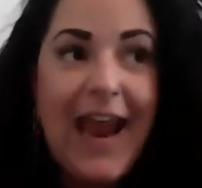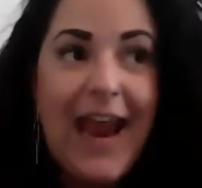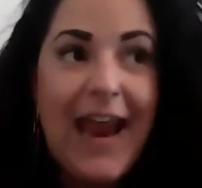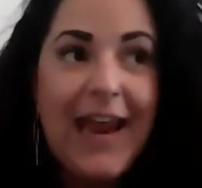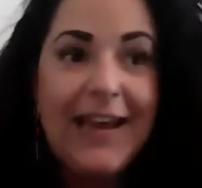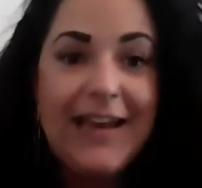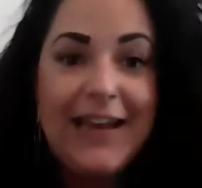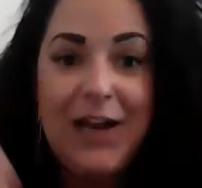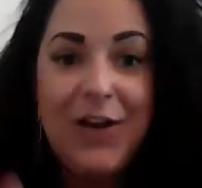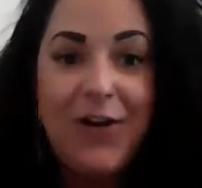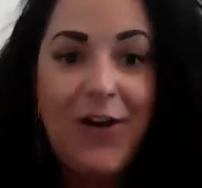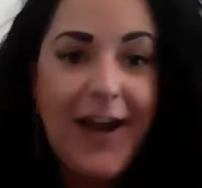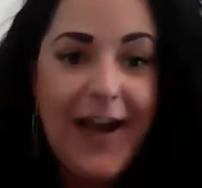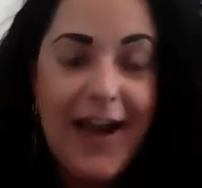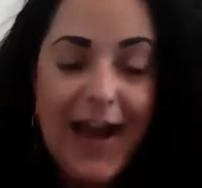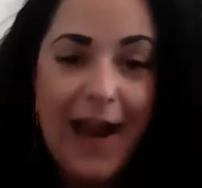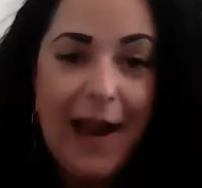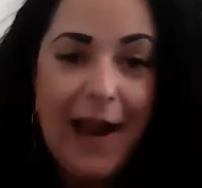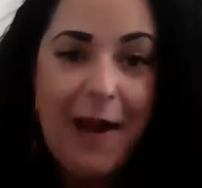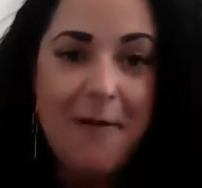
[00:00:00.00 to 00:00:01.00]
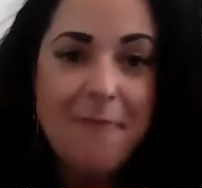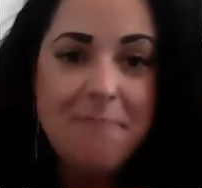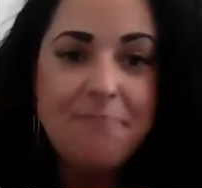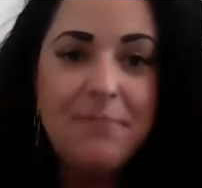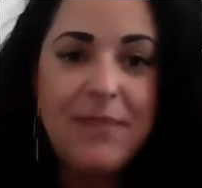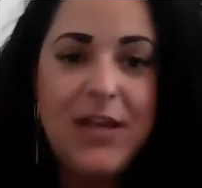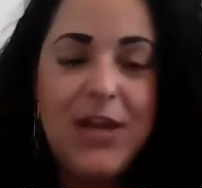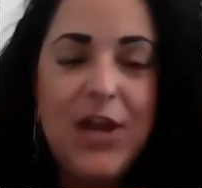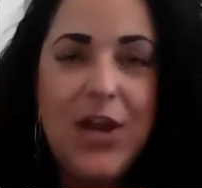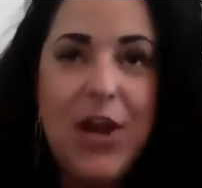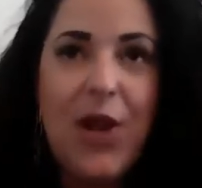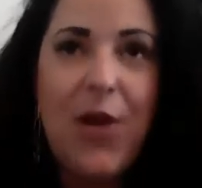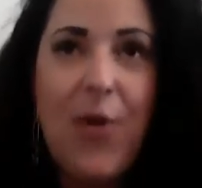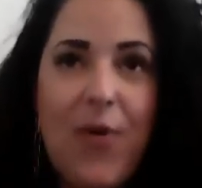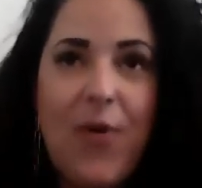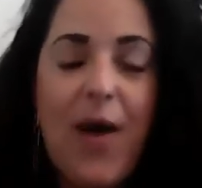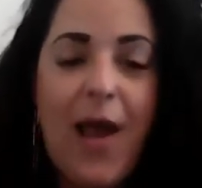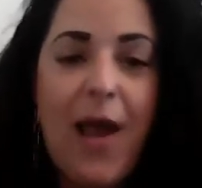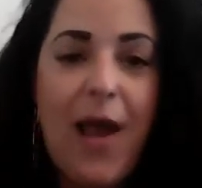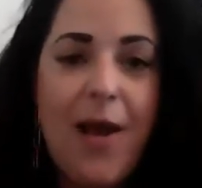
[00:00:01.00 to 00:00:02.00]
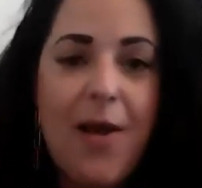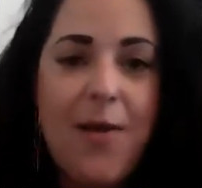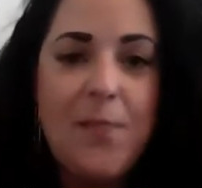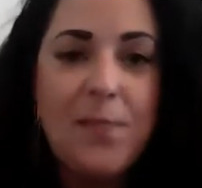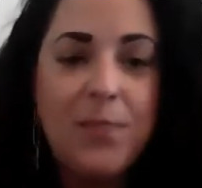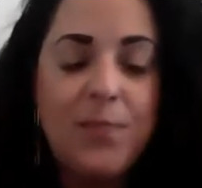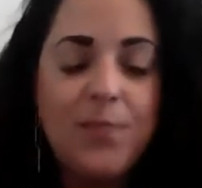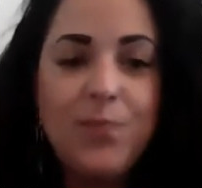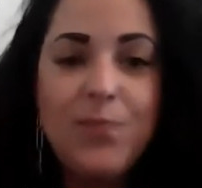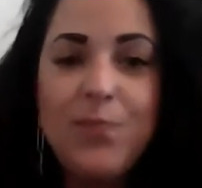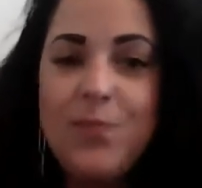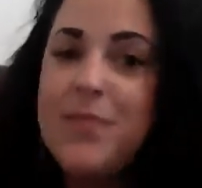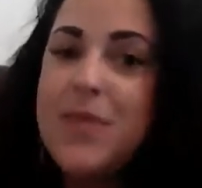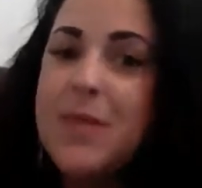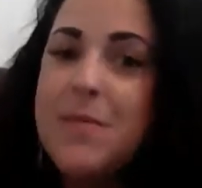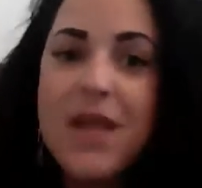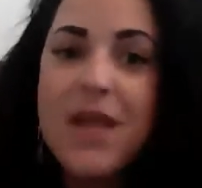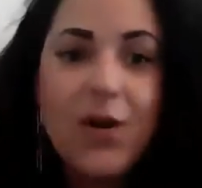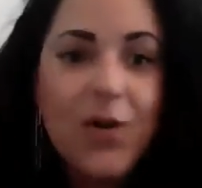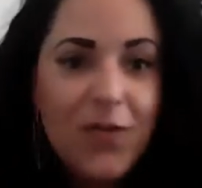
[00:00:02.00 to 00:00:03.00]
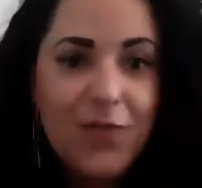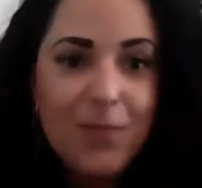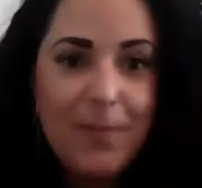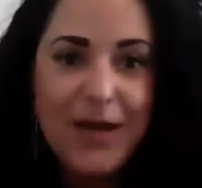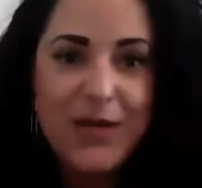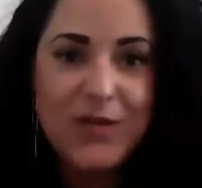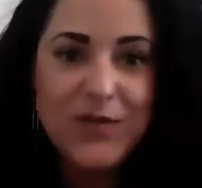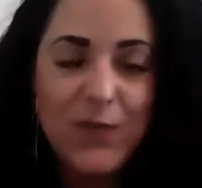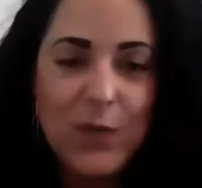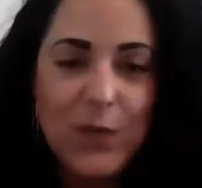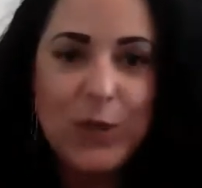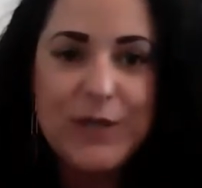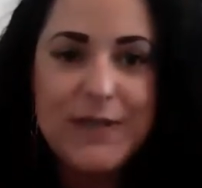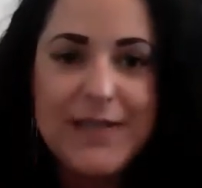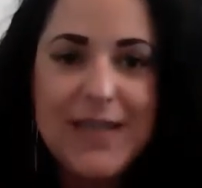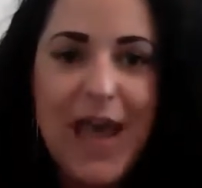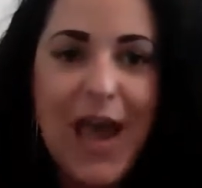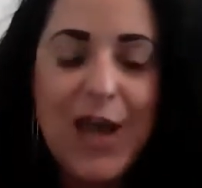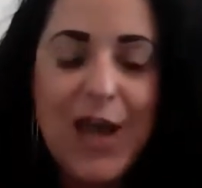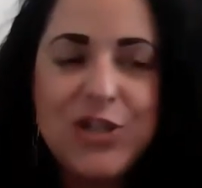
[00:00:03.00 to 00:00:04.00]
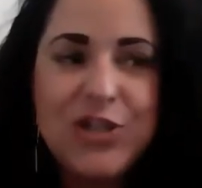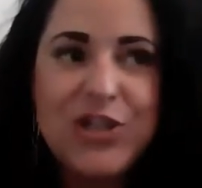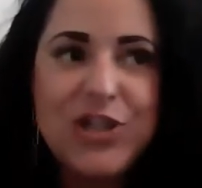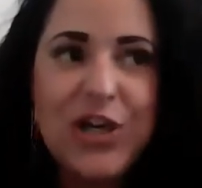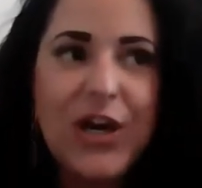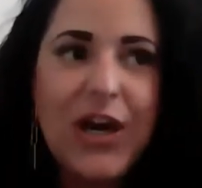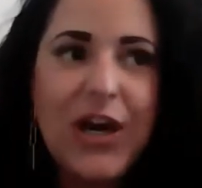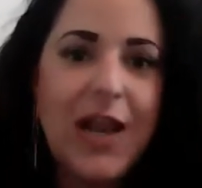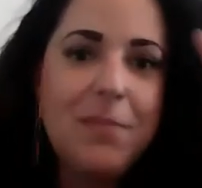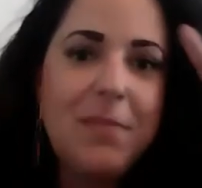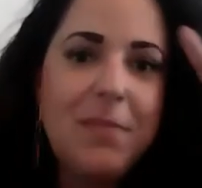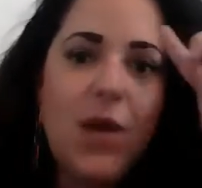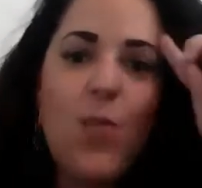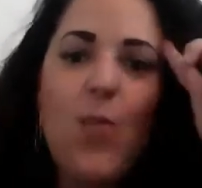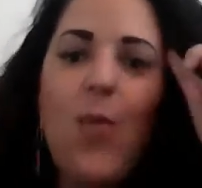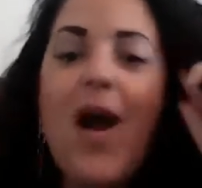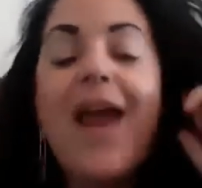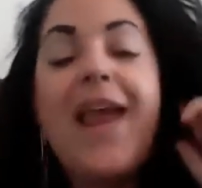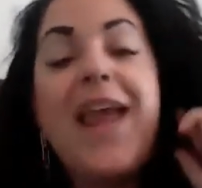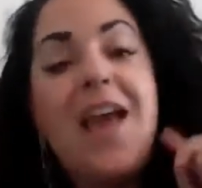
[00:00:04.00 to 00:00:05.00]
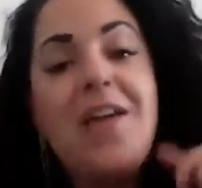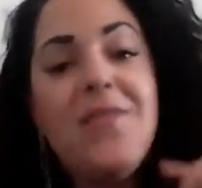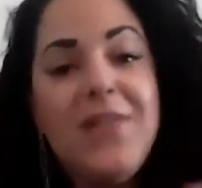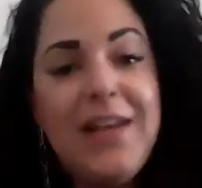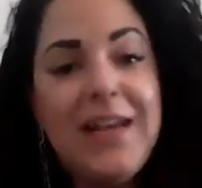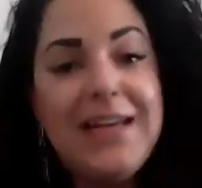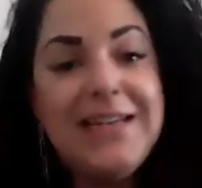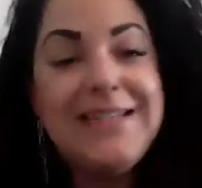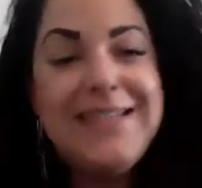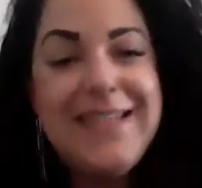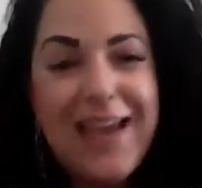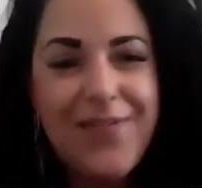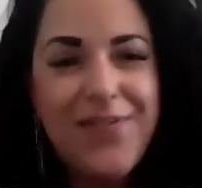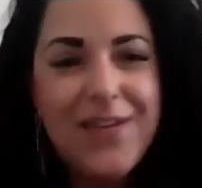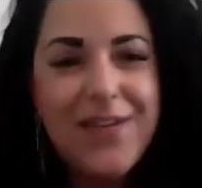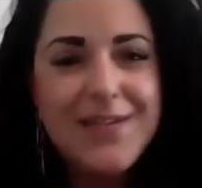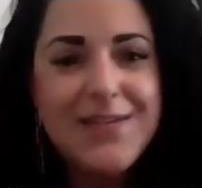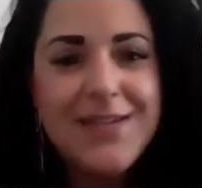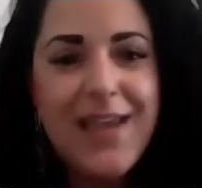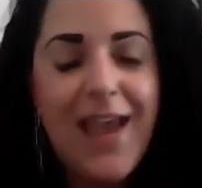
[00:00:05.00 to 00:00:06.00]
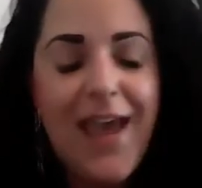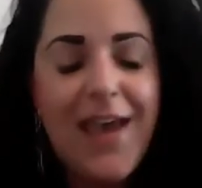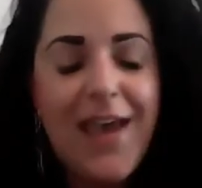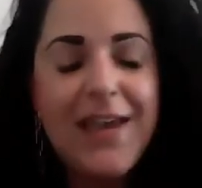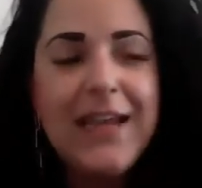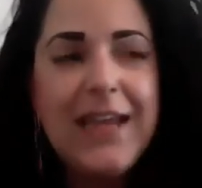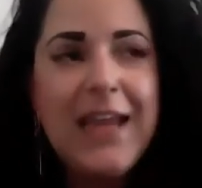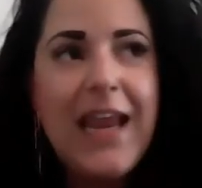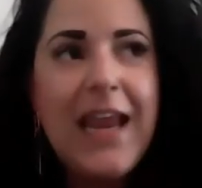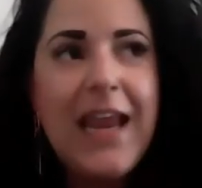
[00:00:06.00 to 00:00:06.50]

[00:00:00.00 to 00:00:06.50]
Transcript: And here I am, in the middle of my divorce last year. And I'm like, why haven't I done this yet?